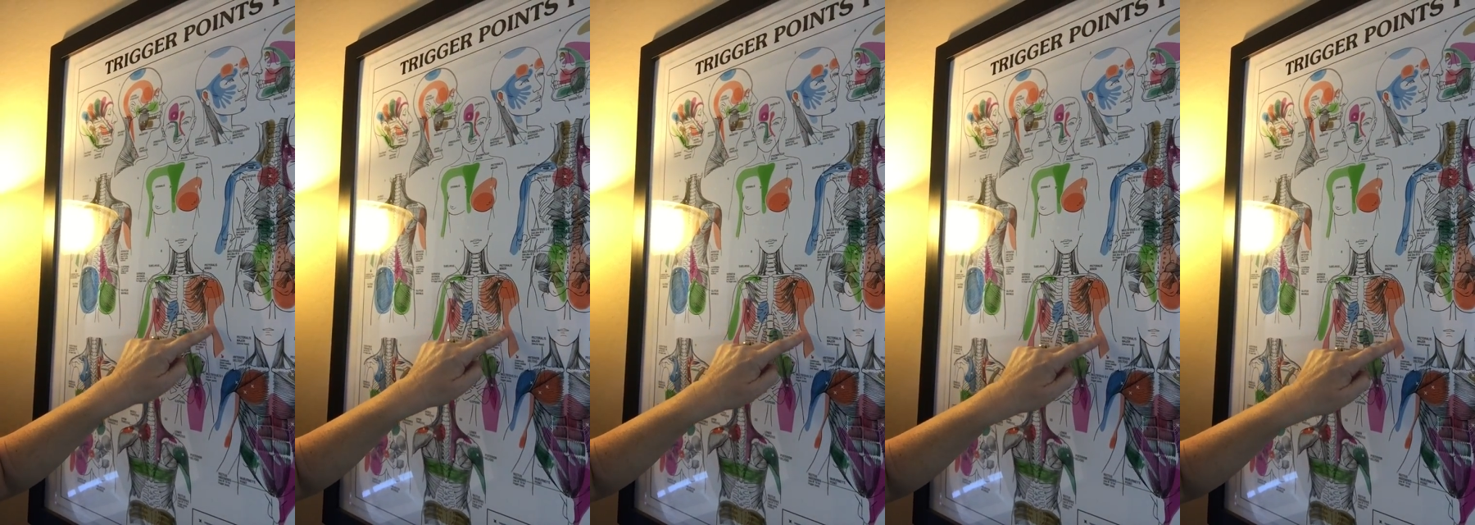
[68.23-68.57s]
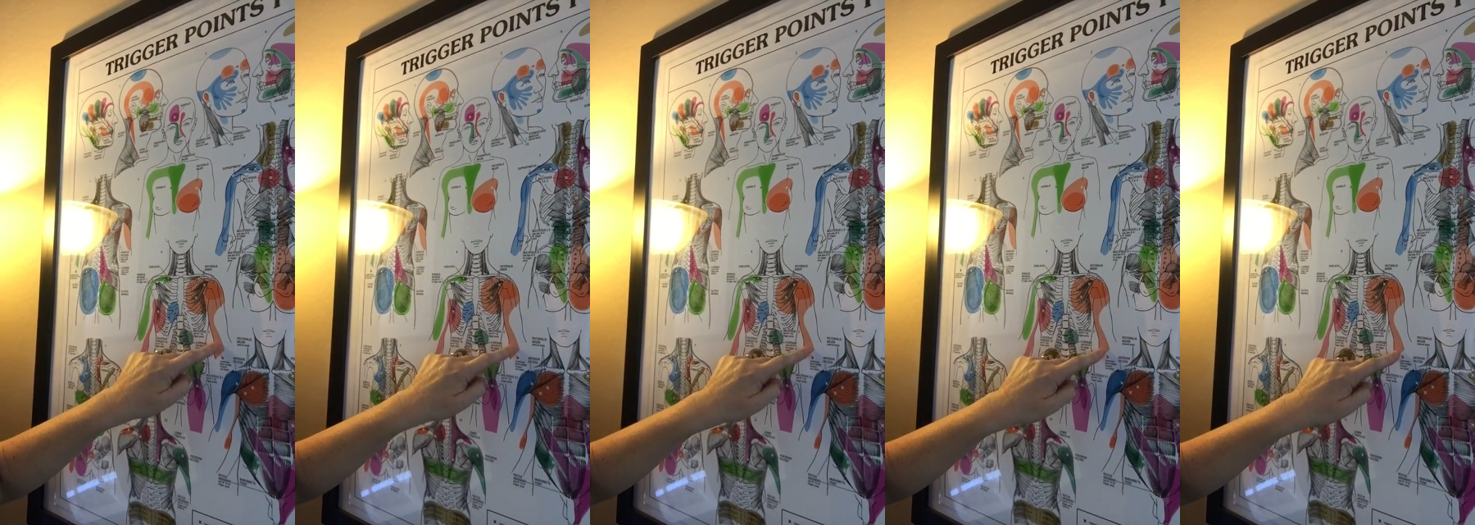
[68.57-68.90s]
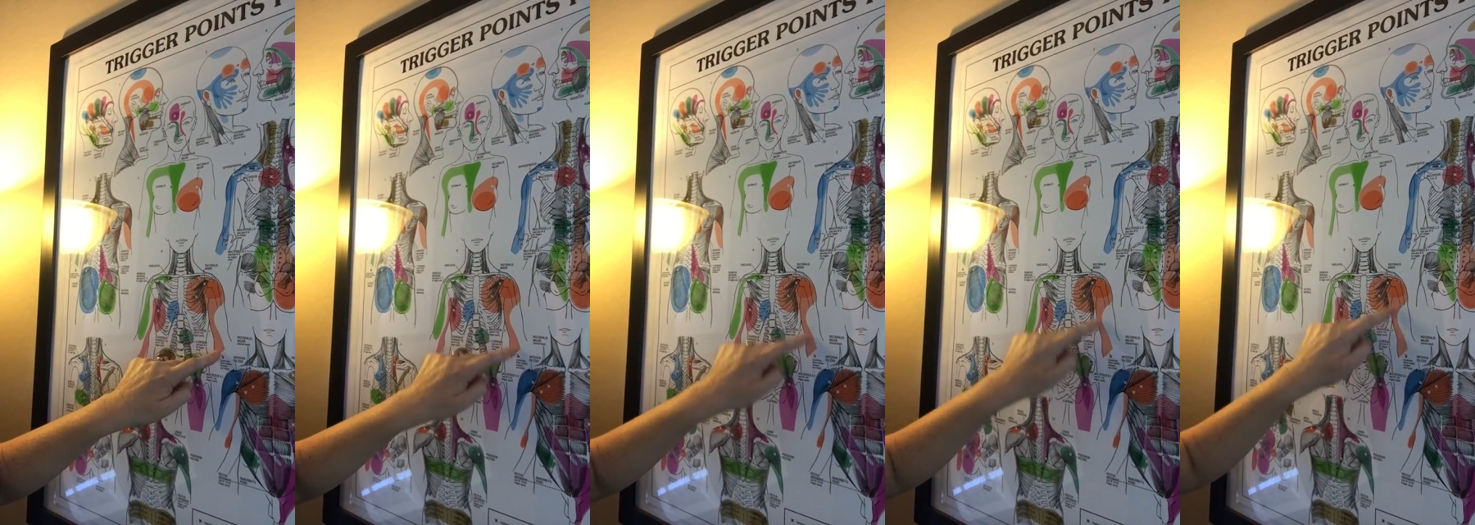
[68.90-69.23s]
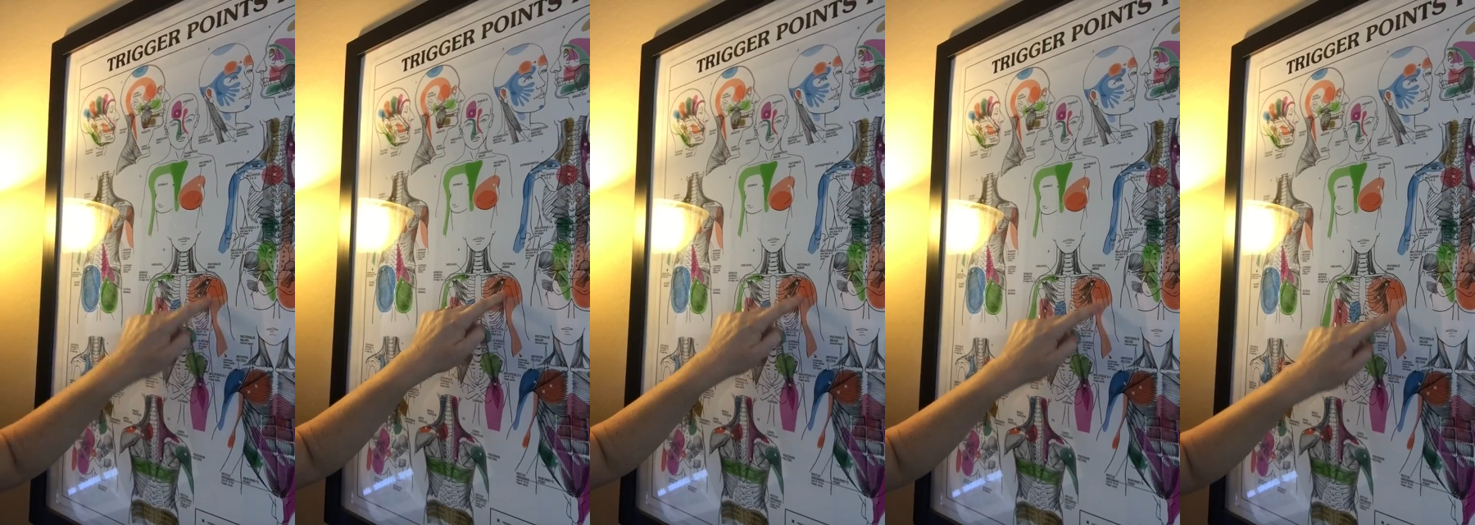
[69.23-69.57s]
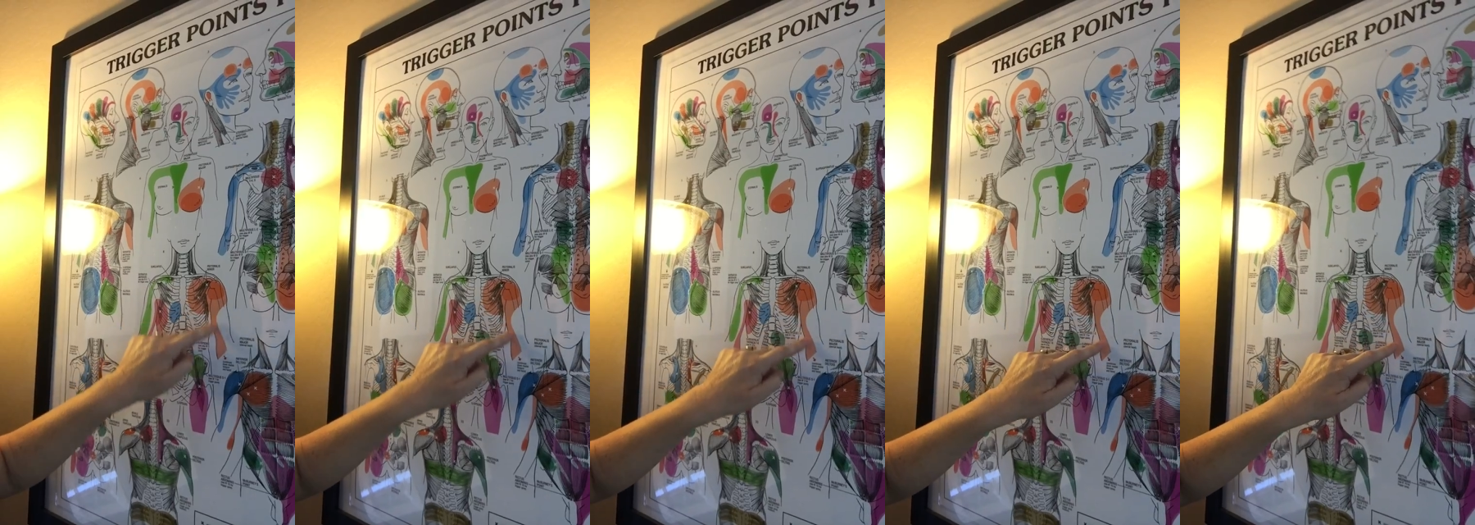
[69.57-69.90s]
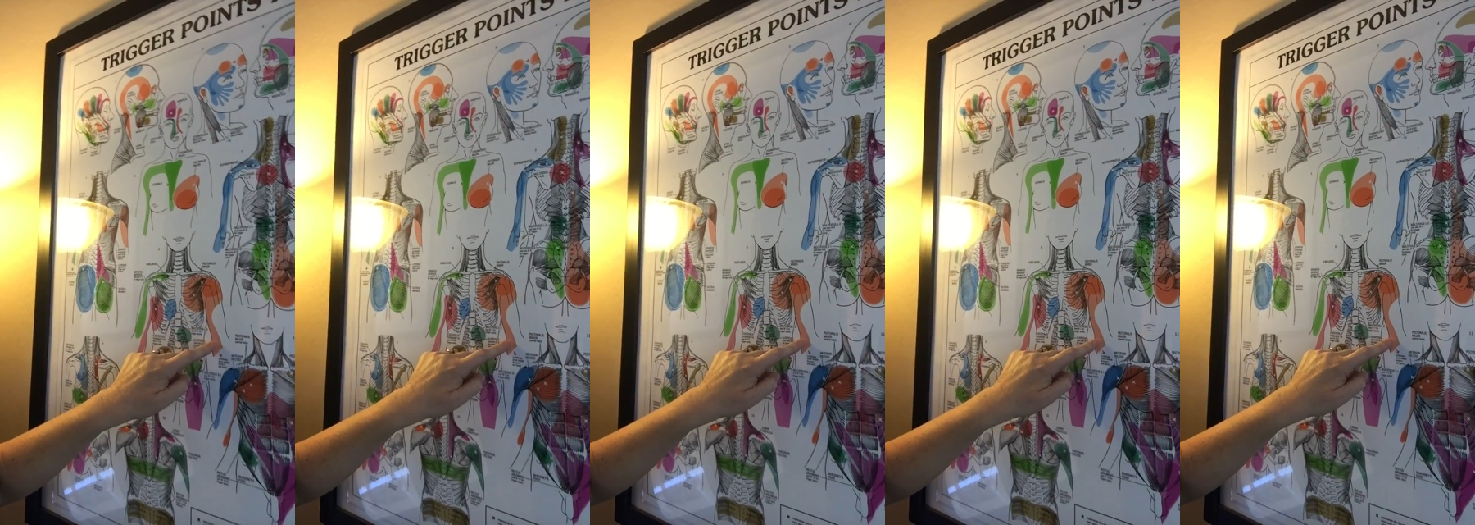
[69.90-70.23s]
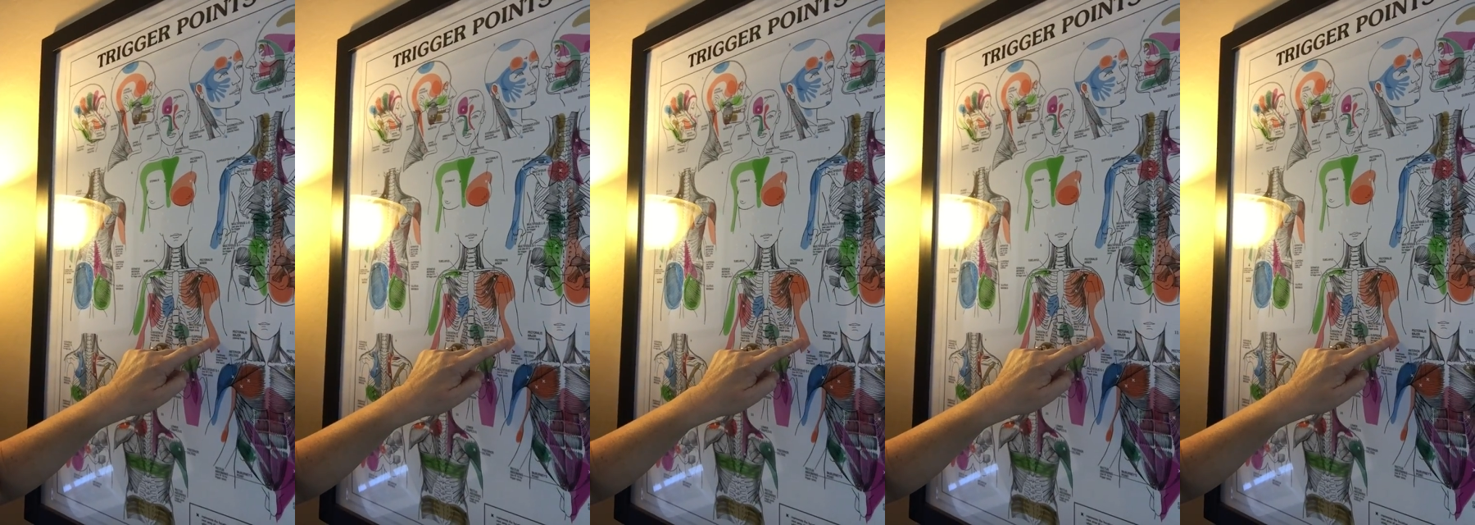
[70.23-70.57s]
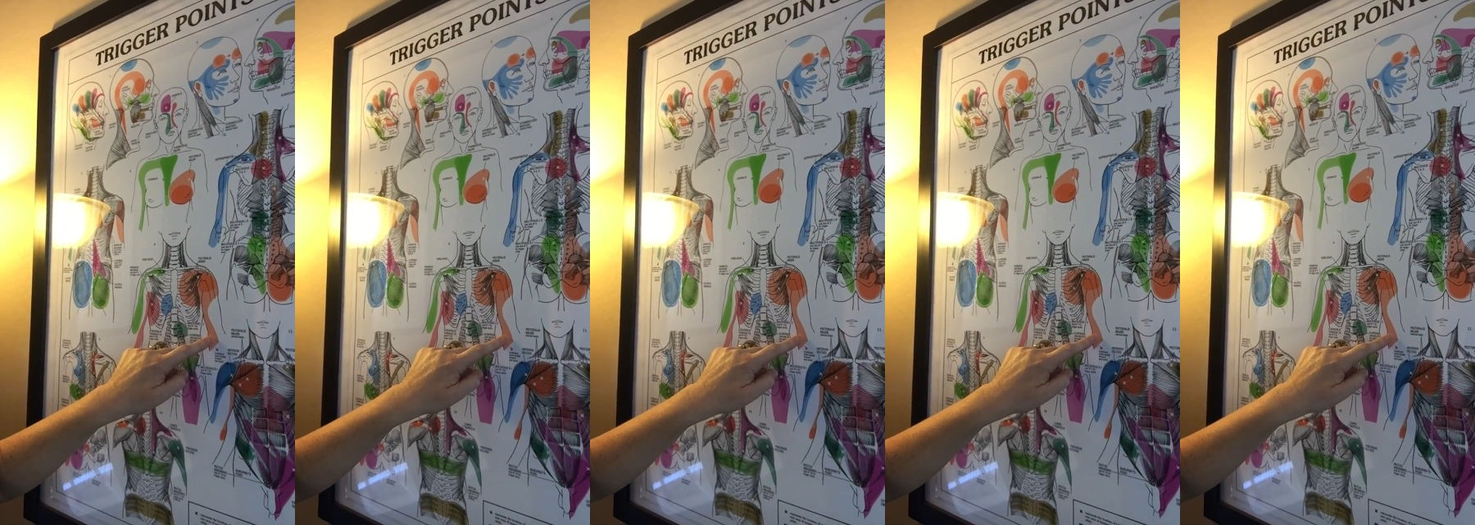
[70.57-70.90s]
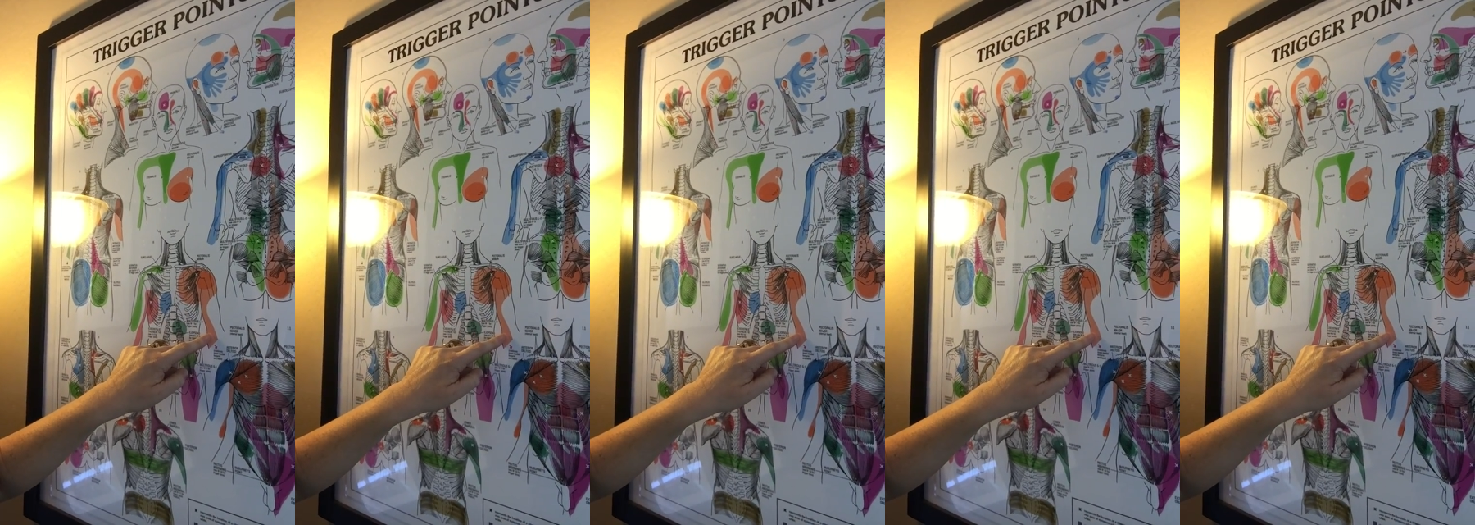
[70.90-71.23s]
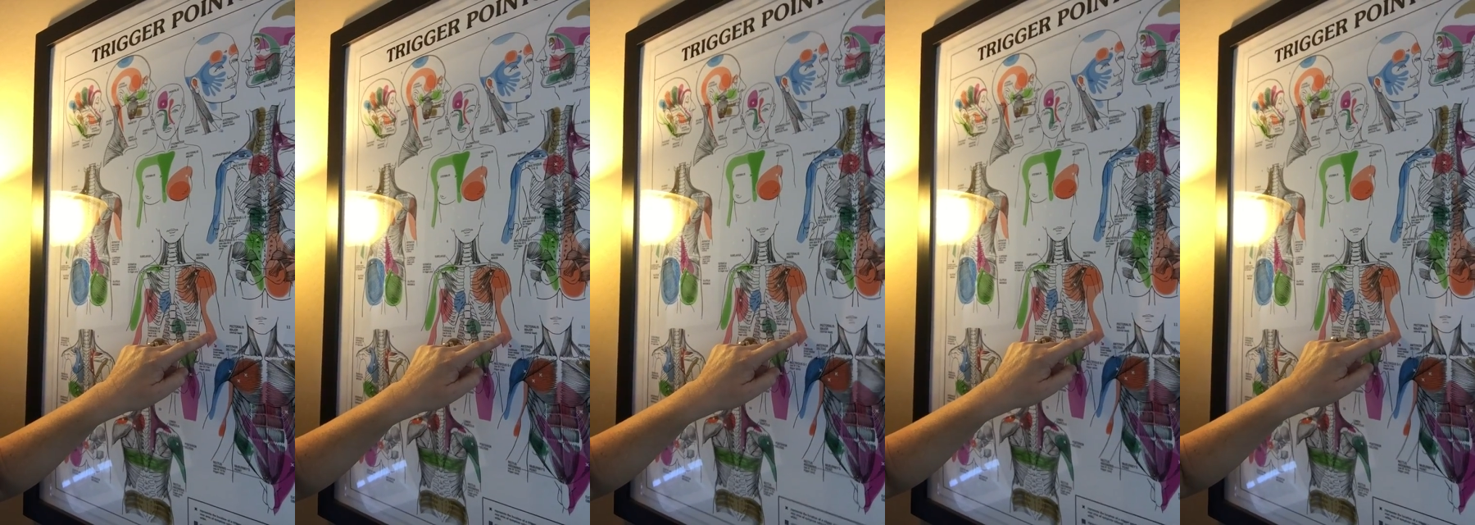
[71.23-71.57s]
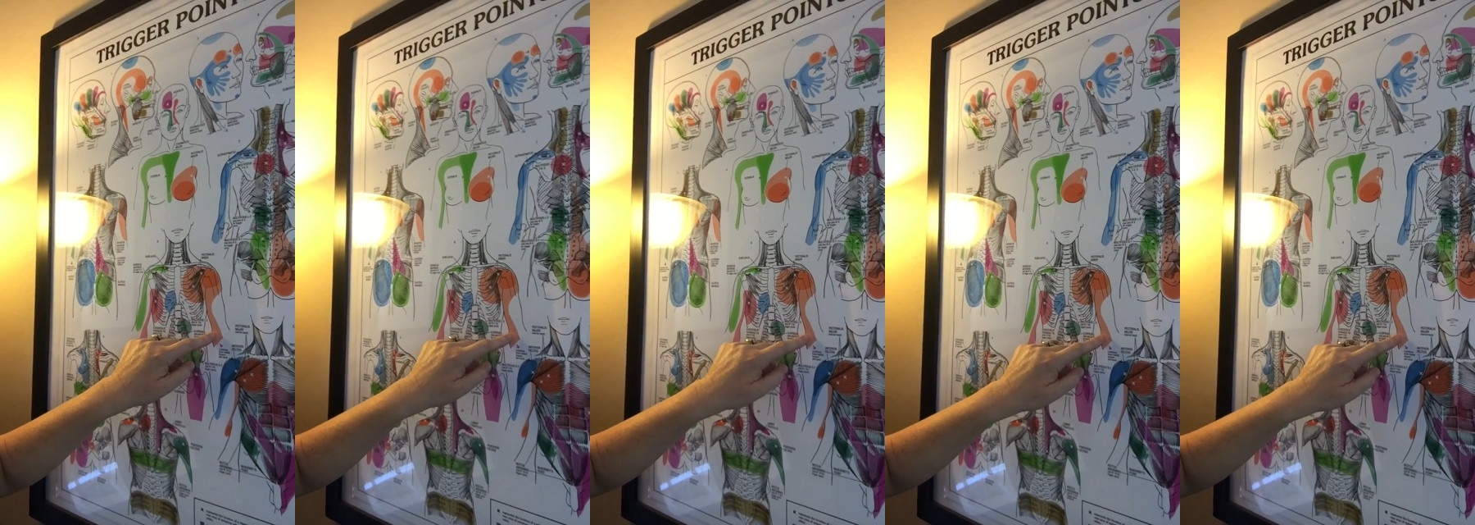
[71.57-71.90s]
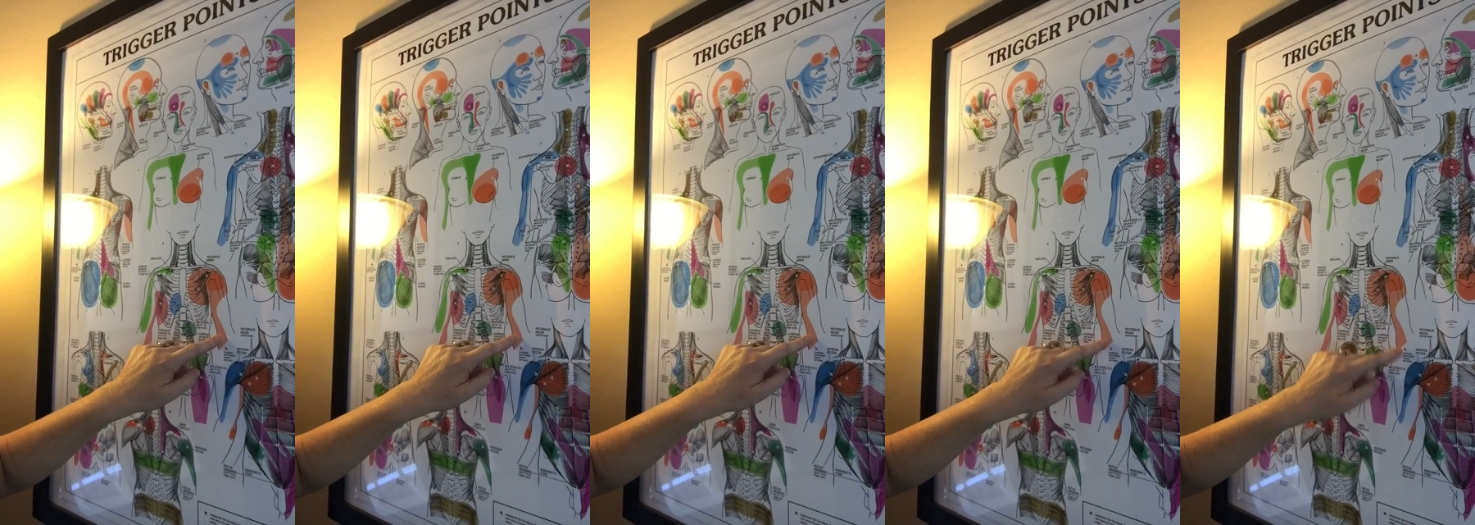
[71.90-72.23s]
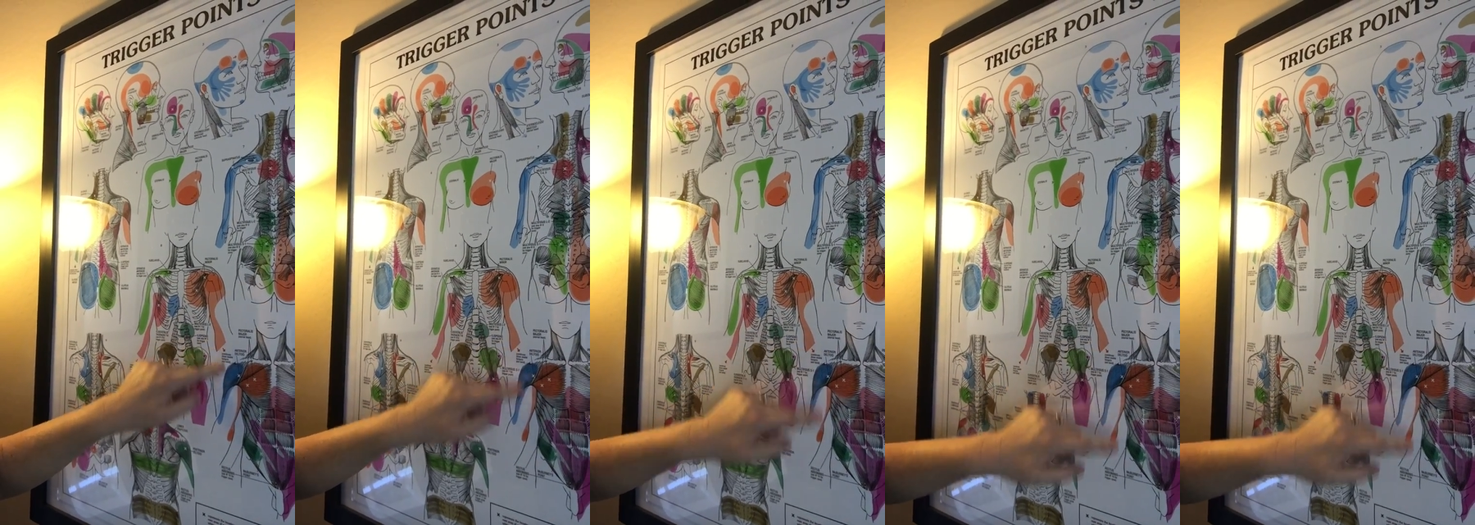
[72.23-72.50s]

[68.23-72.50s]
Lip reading: Nobody's mouth can be seen.